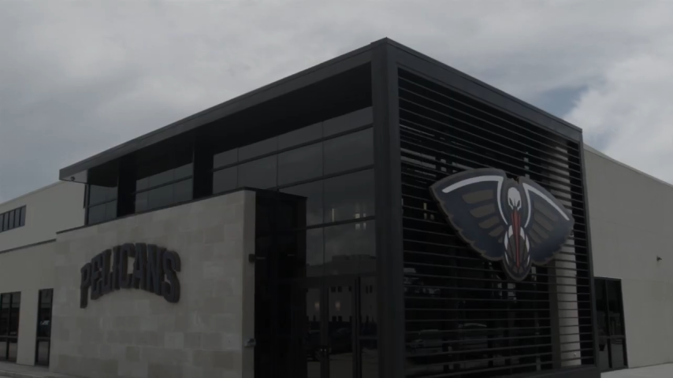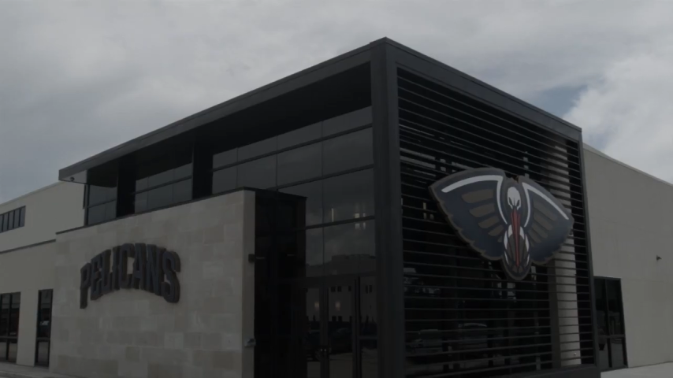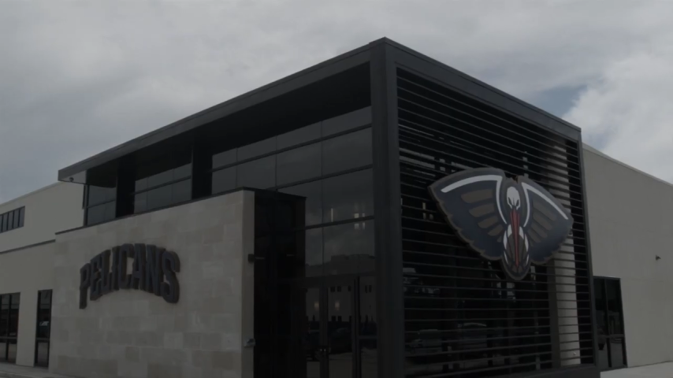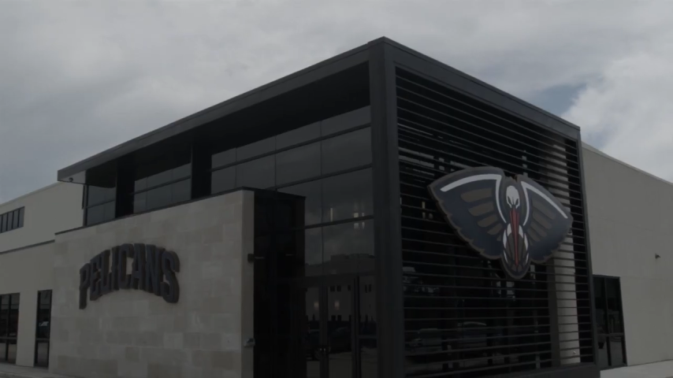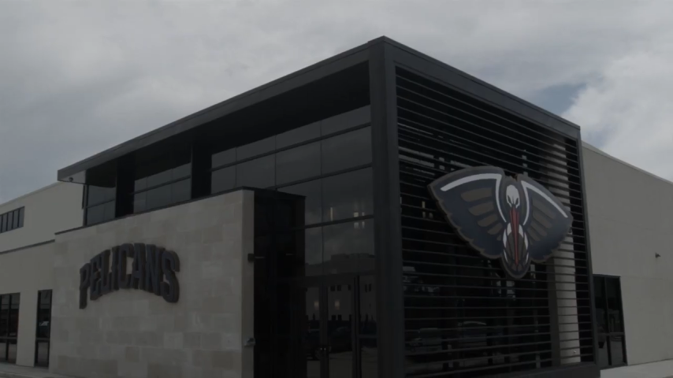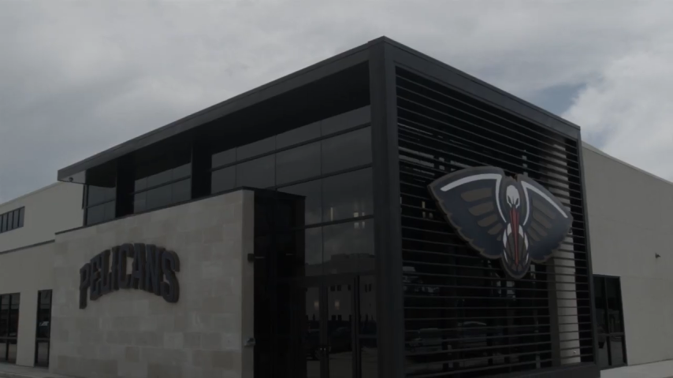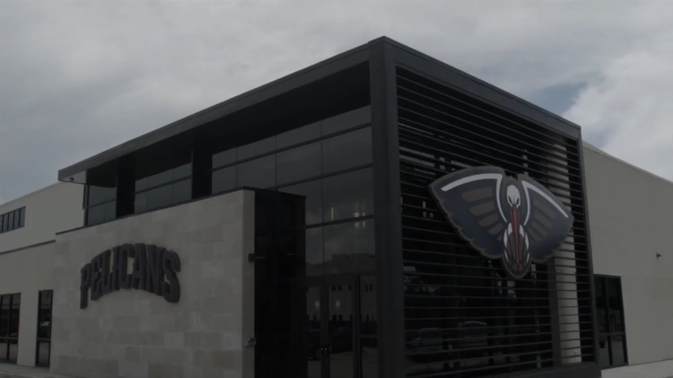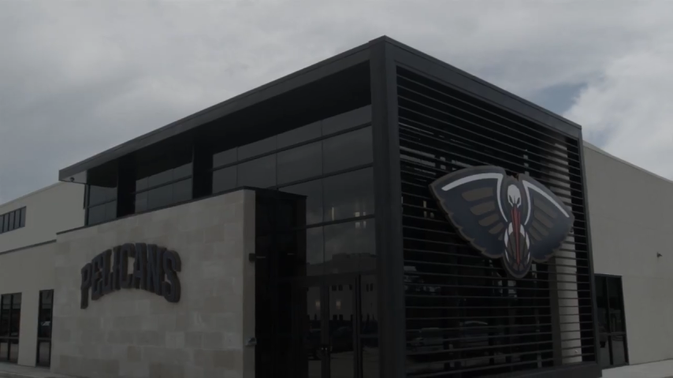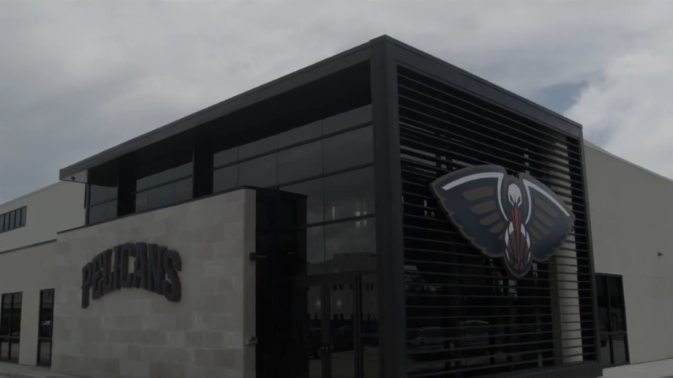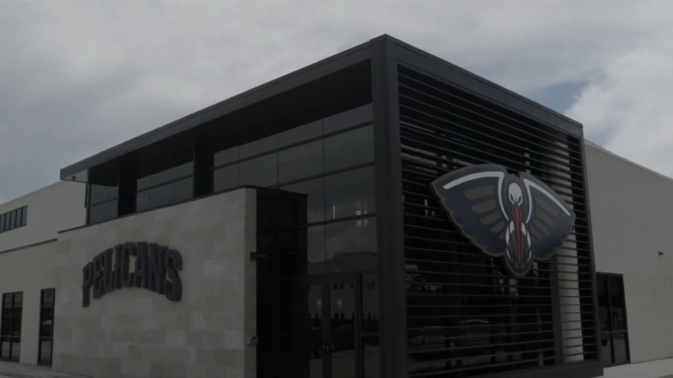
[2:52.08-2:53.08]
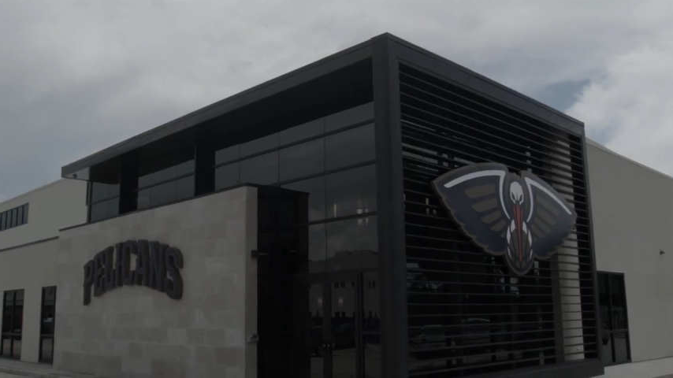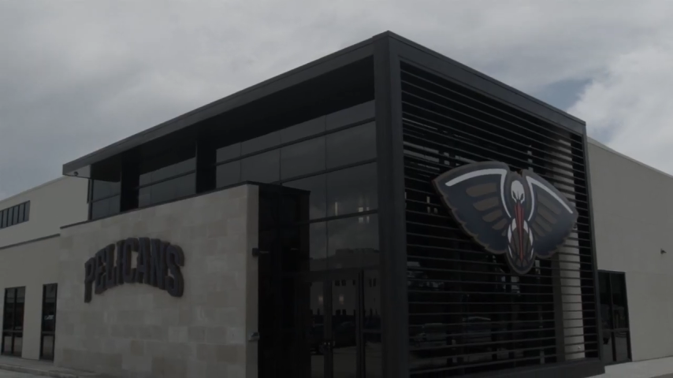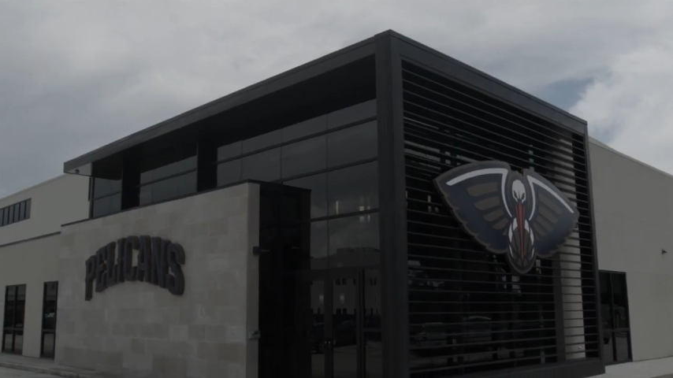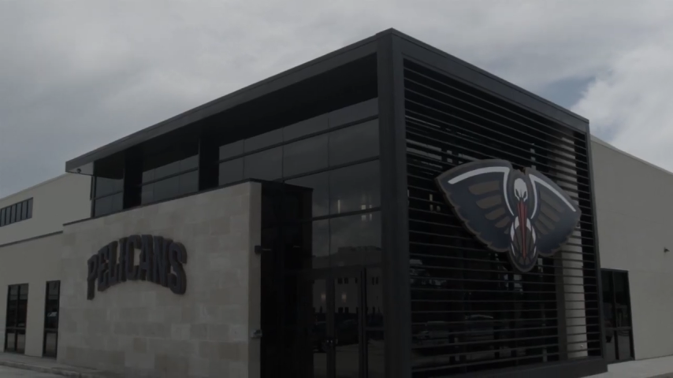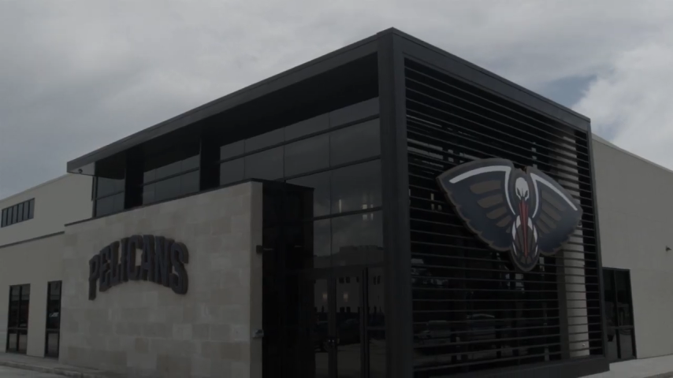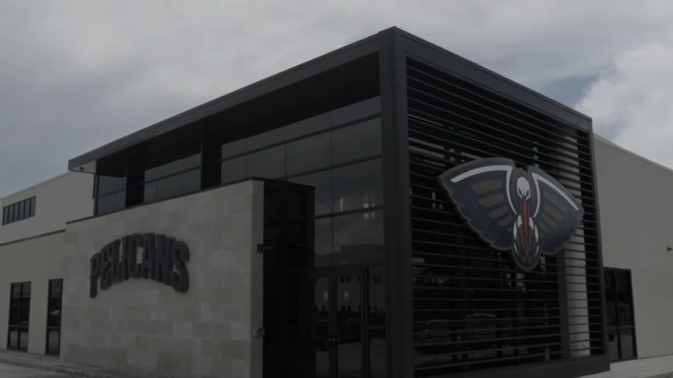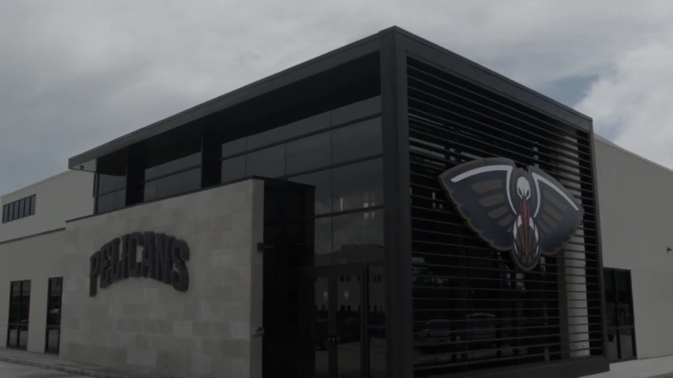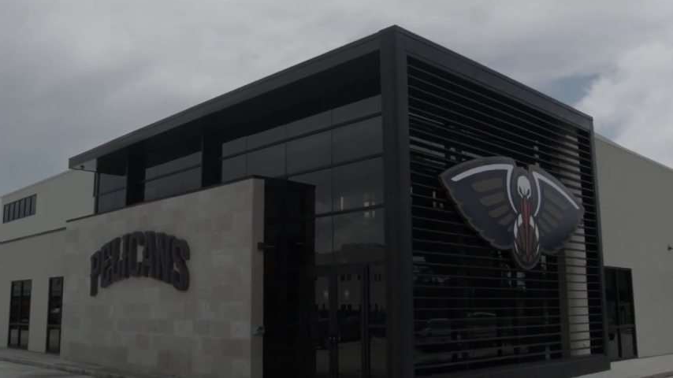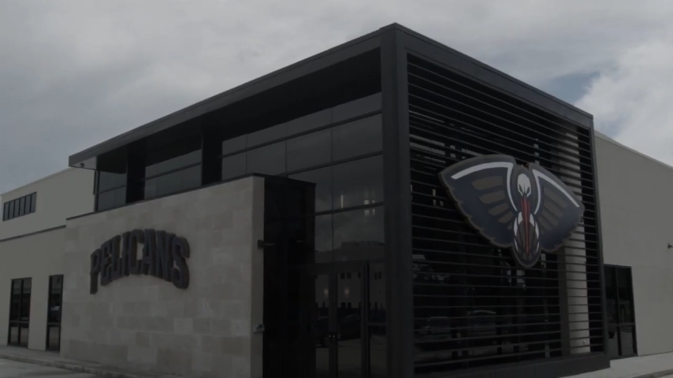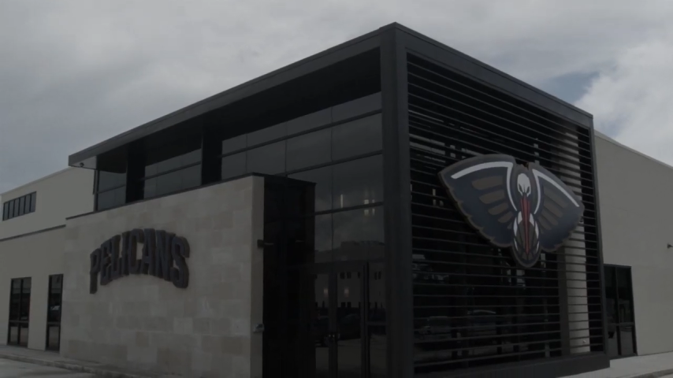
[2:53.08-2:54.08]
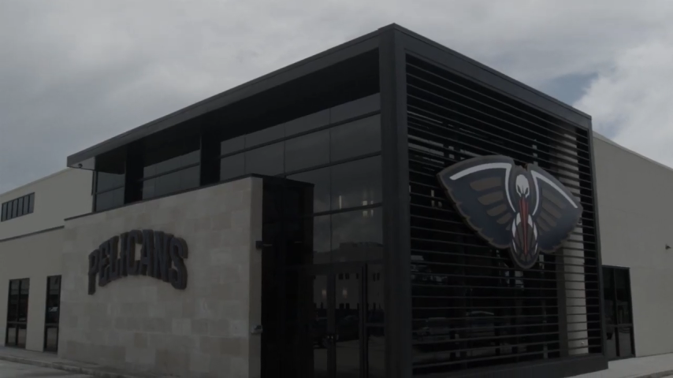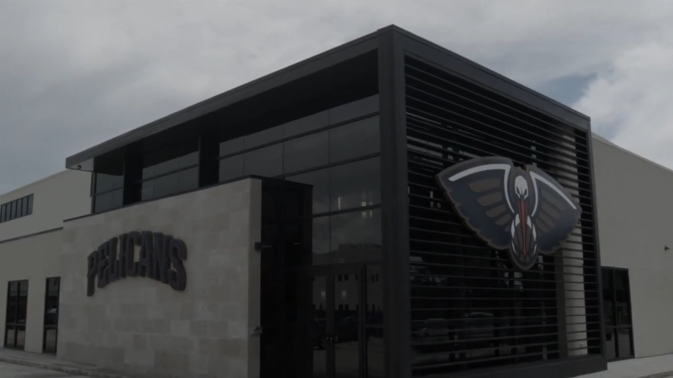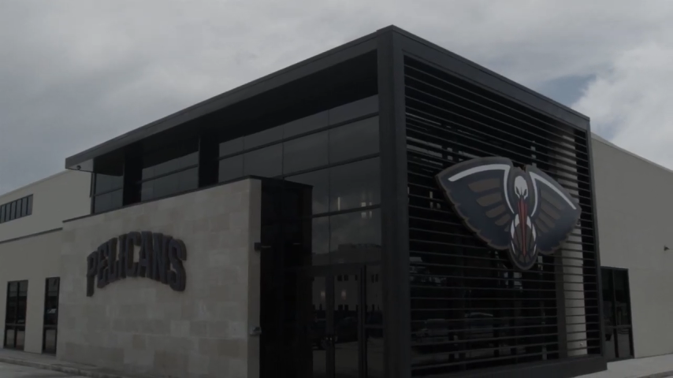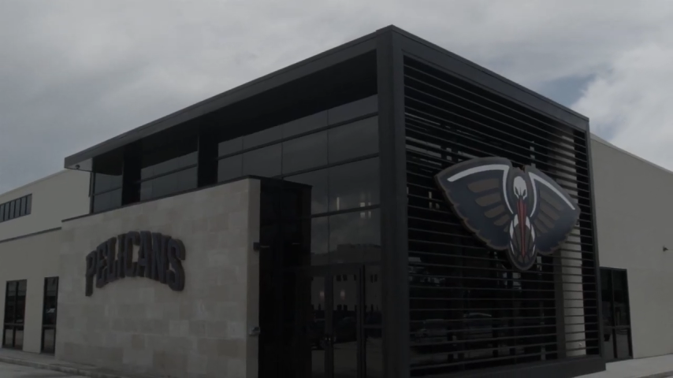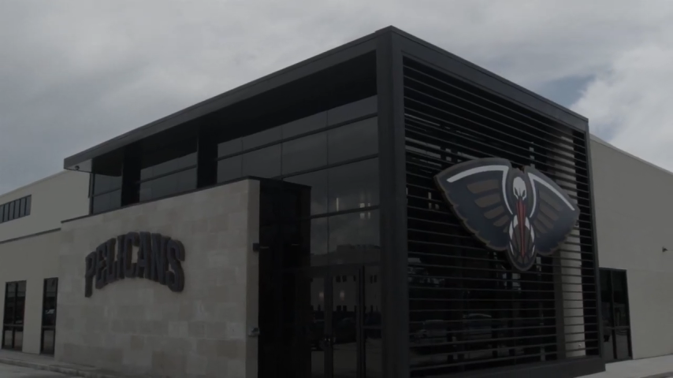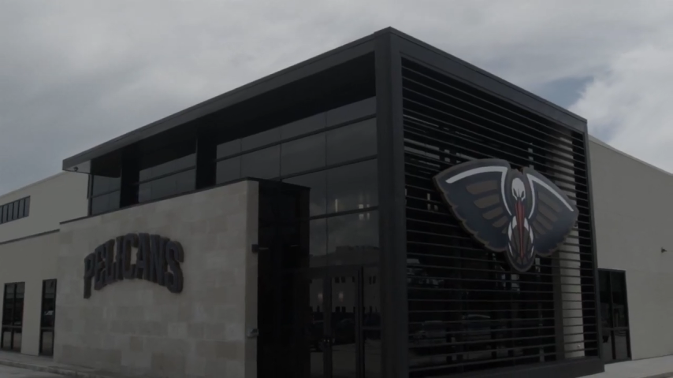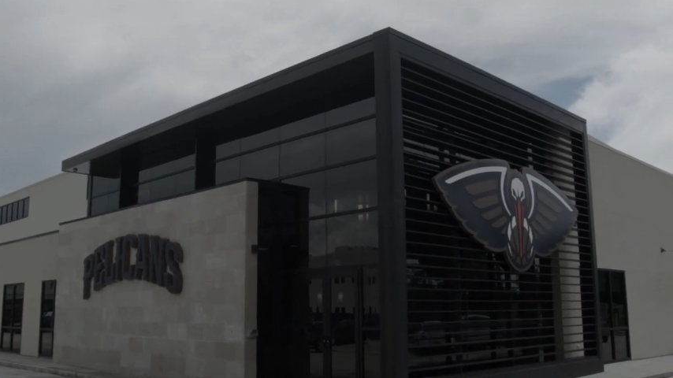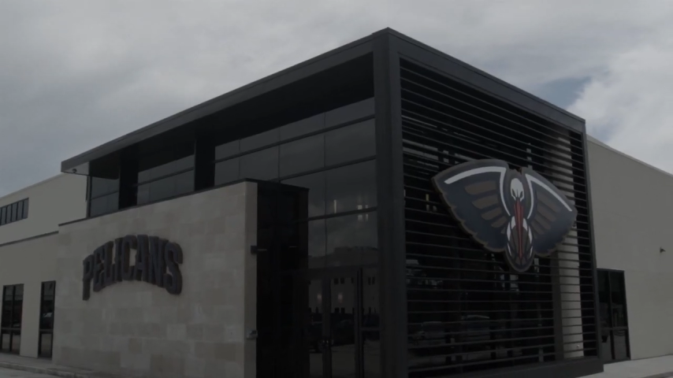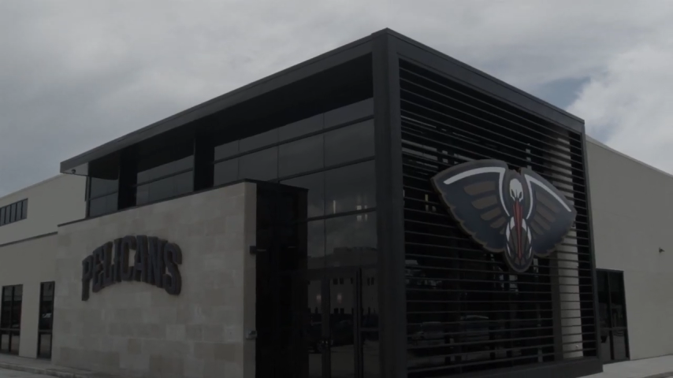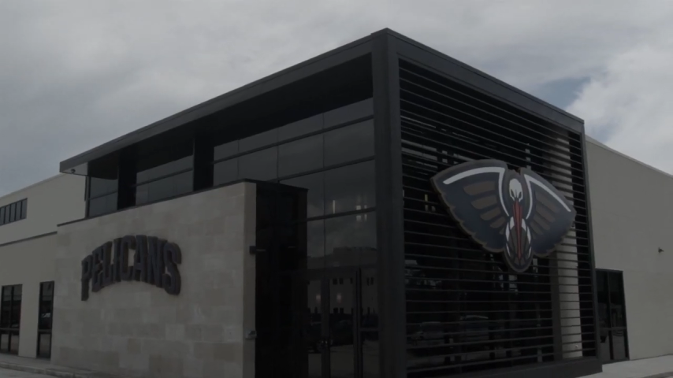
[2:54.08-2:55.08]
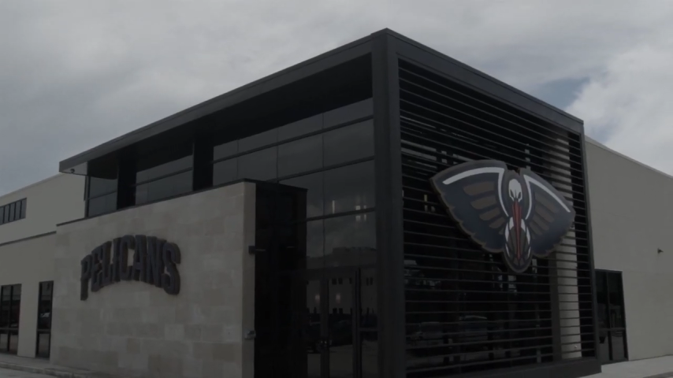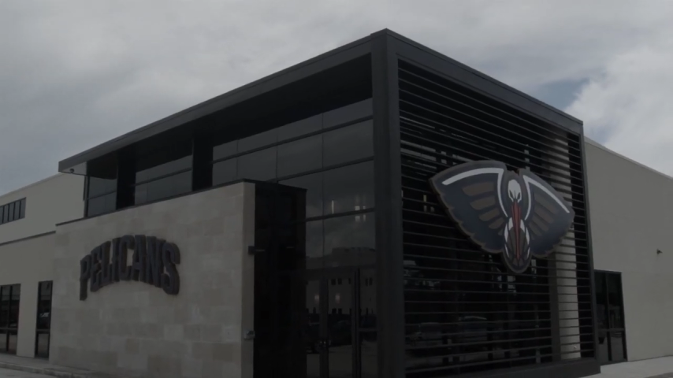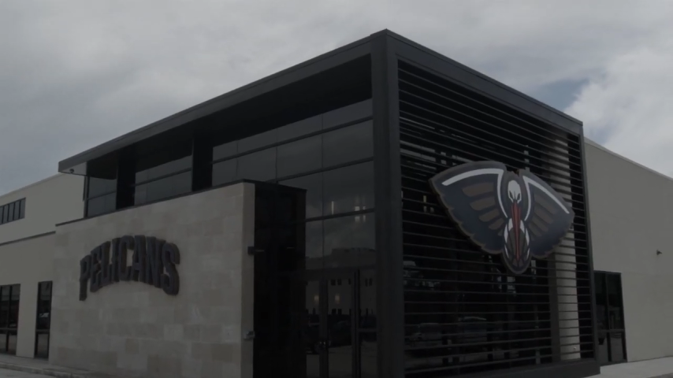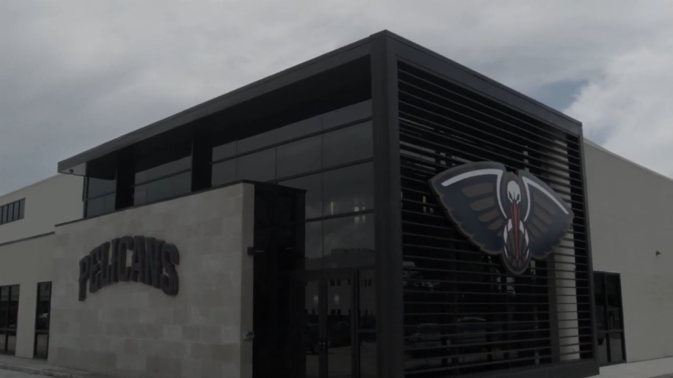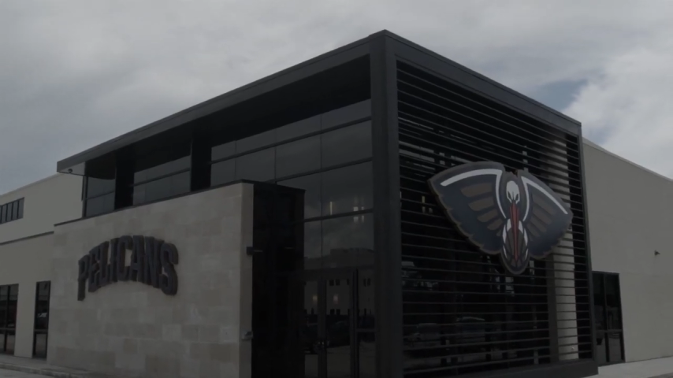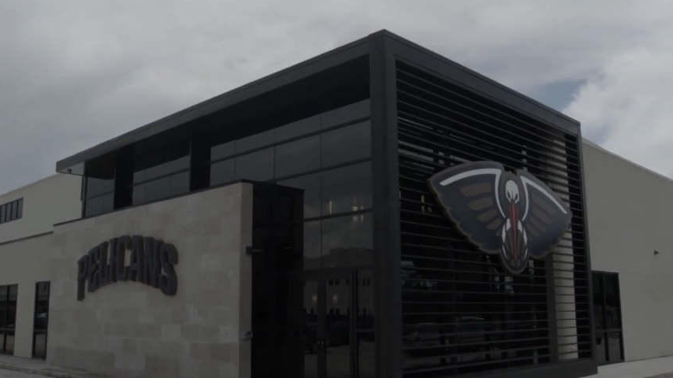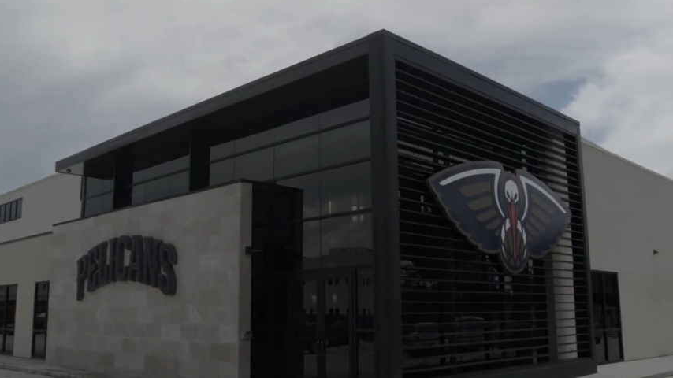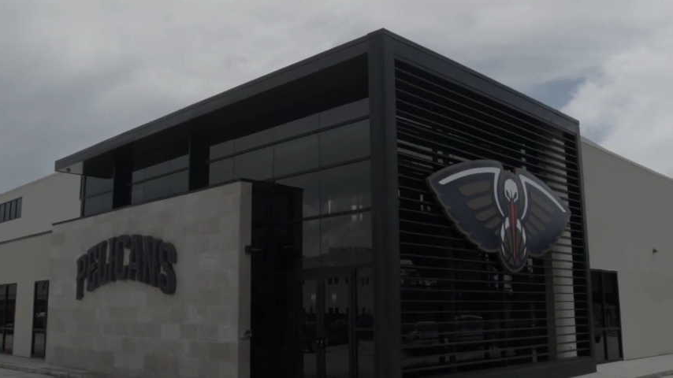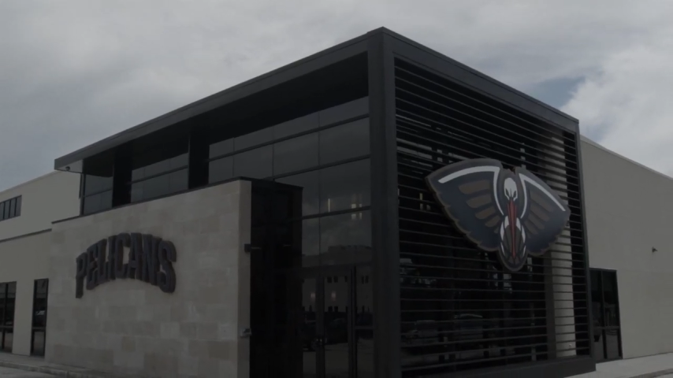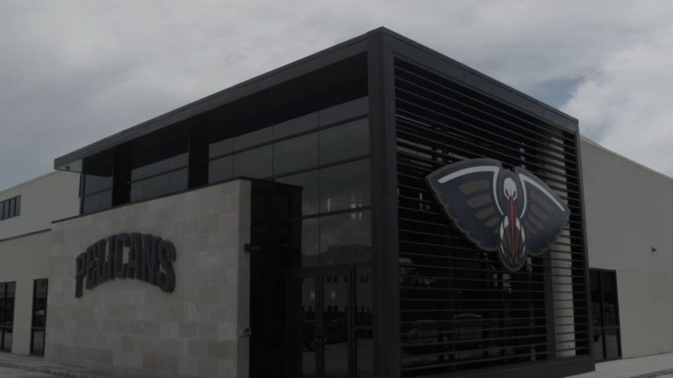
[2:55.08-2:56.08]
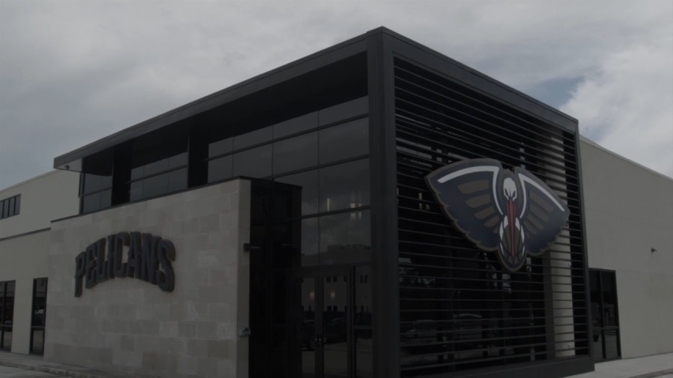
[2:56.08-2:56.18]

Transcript: [unreadable: no face in view]